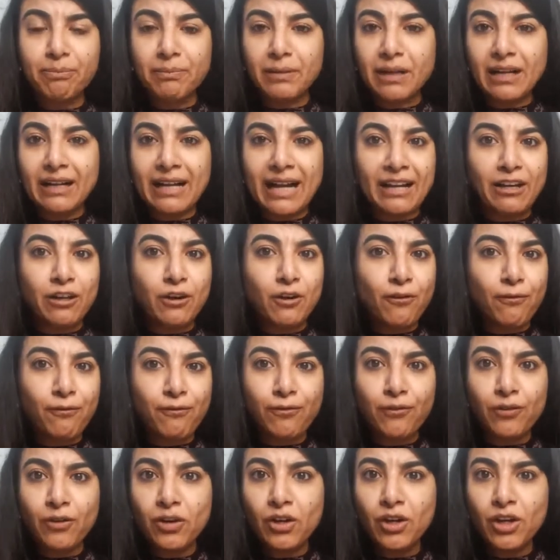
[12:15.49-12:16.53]
kind of
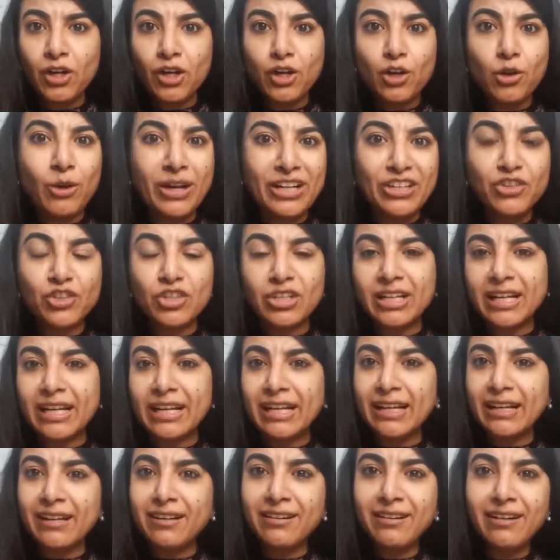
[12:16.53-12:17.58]

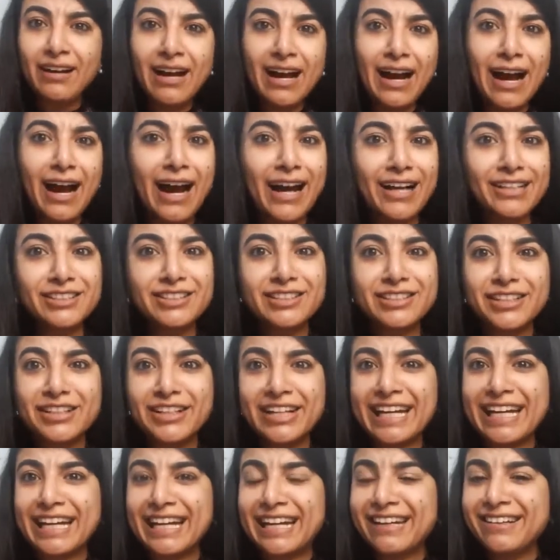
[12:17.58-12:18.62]
questioning,
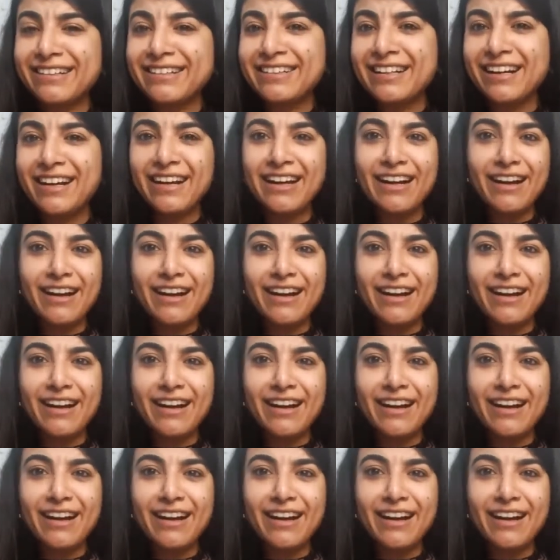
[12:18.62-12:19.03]
answering,